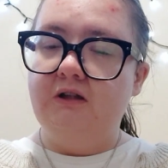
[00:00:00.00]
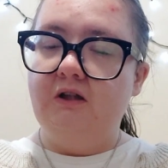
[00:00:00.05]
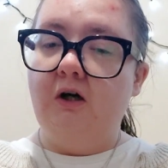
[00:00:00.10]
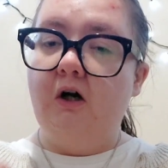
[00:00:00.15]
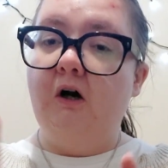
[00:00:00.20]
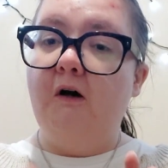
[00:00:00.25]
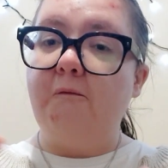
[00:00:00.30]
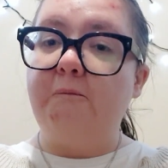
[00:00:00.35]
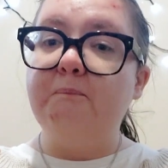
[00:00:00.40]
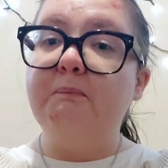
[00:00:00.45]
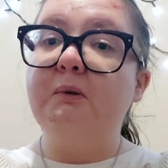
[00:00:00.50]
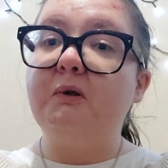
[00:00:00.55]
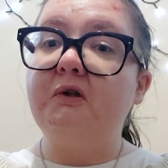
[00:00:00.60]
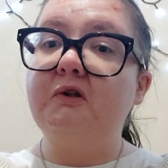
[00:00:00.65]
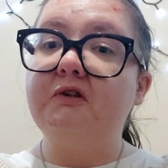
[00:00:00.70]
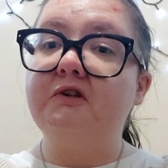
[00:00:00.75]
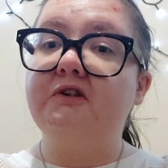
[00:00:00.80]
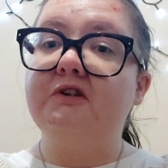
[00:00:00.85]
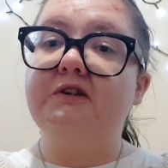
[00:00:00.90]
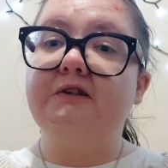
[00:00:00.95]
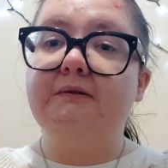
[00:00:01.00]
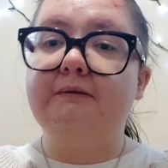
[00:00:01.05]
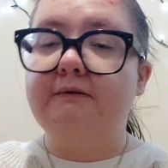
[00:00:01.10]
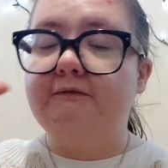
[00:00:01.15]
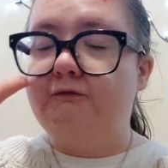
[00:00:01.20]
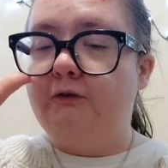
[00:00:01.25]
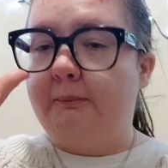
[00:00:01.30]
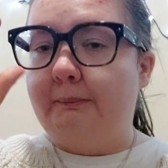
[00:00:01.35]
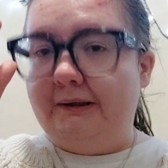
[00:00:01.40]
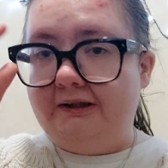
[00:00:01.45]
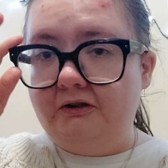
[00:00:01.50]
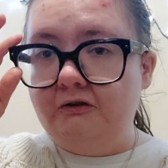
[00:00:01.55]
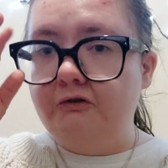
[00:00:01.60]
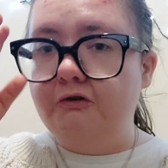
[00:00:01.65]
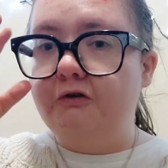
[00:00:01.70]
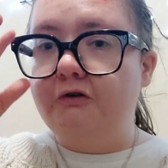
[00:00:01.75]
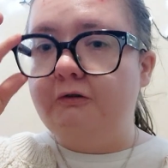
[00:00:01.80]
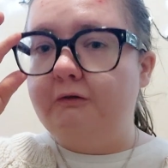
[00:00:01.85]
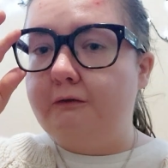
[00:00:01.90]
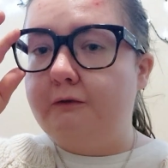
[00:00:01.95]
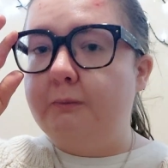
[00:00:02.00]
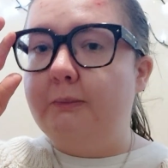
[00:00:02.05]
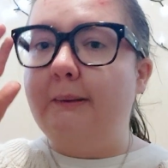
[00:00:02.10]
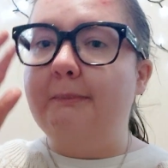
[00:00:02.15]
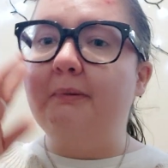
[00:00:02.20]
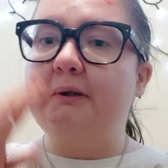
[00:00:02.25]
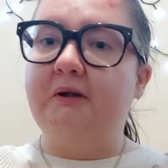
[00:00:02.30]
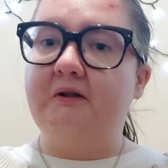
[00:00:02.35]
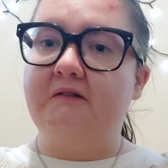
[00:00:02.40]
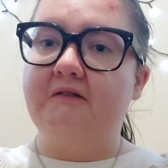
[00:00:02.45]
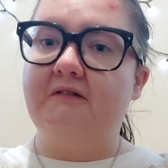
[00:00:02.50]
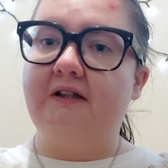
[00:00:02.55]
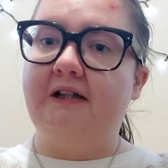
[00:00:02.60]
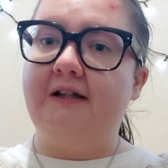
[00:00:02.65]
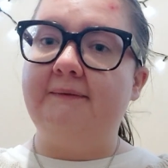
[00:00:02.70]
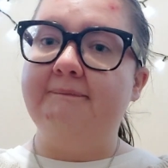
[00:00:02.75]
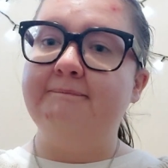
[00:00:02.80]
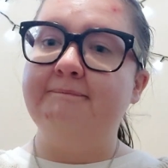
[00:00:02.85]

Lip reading: of books from my uncle for my birthday.